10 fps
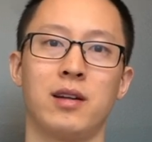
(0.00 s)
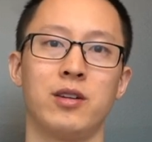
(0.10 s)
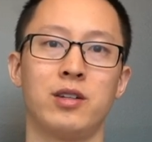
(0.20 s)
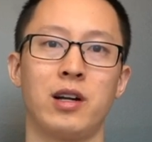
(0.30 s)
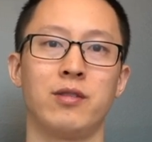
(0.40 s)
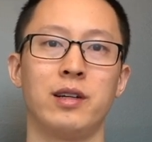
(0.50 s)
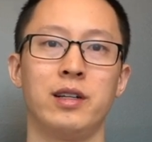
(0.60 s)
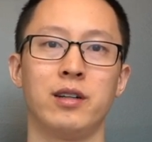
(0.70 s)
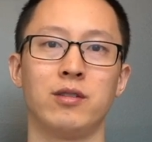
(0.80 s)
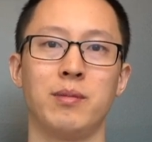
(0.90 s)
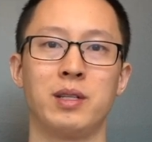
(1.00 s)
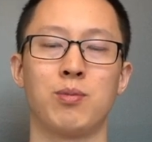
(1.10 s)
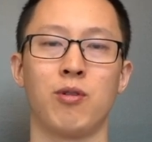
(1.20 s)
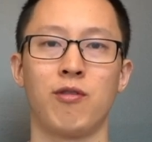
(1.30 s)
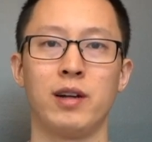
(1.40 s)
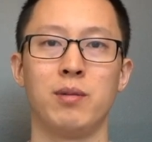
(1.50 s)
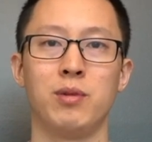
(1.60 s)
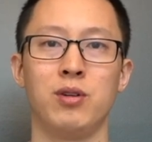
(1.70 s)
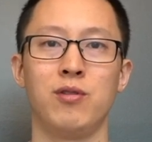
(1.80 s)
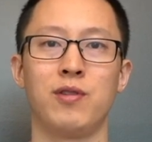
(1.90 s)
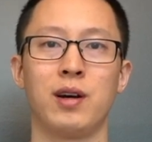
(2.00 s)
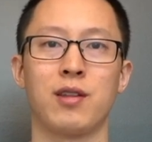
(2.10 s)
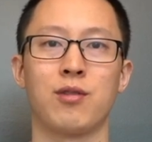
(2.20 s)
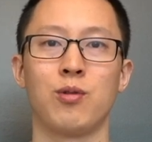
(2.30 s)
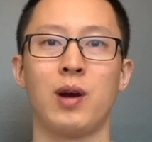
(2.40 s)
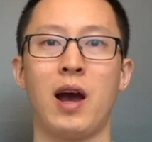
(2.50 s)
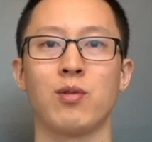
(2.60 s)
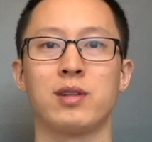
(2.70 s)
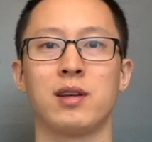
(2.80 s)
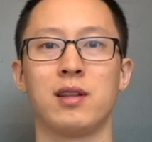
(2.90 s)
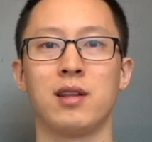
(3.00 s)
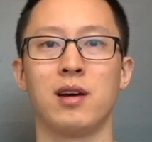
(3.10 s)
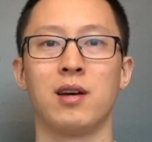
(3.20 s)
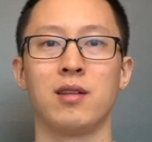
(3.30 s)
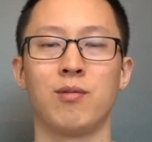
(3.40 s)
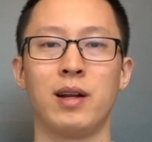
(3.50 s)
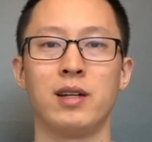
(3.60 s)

your limb is more free to move throughout the